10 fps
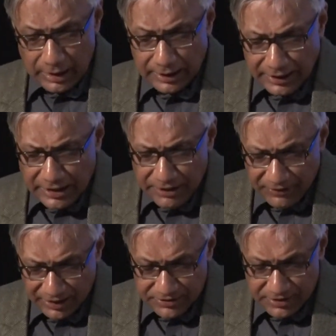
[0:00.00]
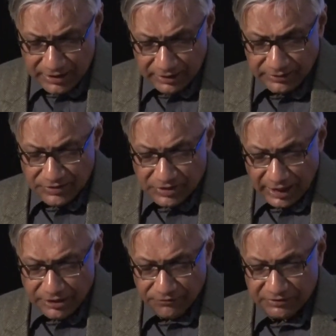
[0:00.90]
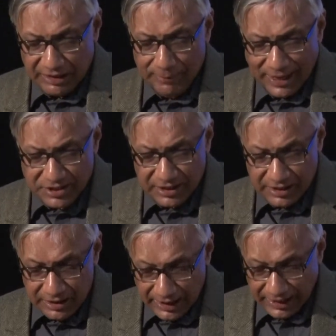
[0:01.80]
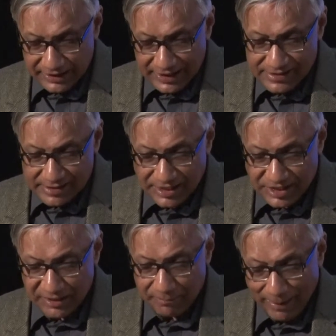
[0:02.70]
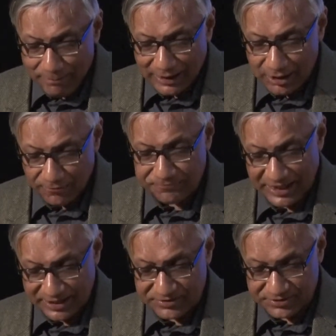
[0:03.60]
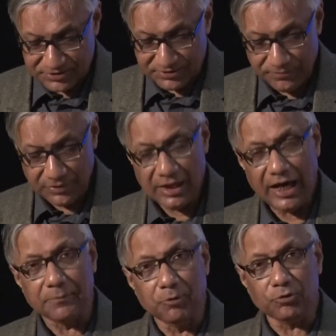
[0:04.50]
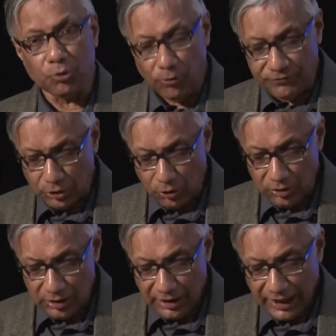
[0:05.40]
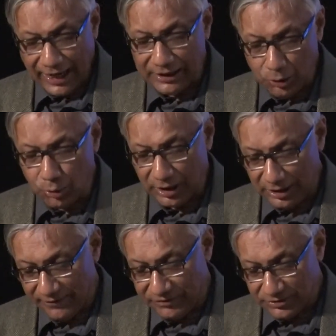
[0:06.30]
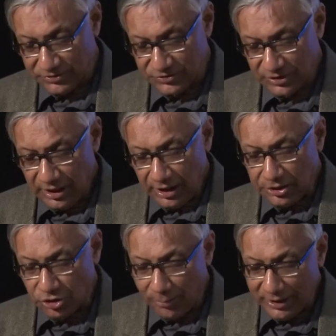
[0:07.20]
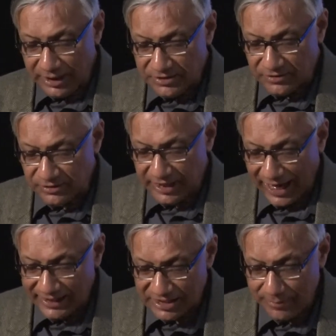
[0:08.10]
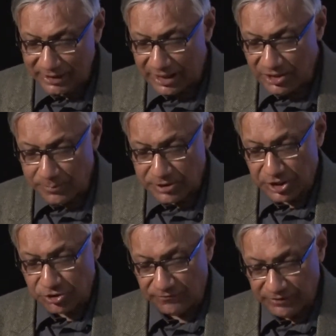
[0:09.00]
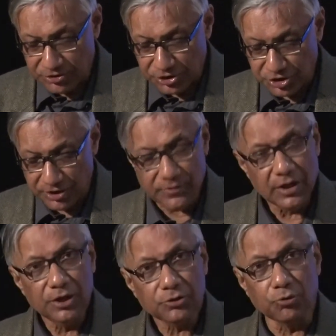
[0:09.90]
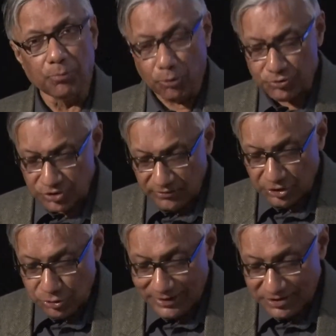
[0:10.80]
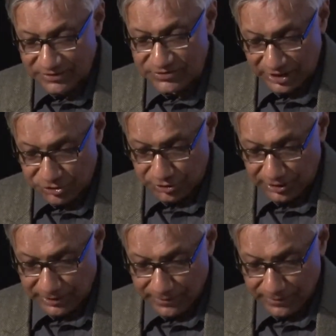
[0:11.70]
In any event, this kind of thematic and aesthetic mapping of texts at both overall and local levels dominated the academic interpretation of literature through most of the 20th century.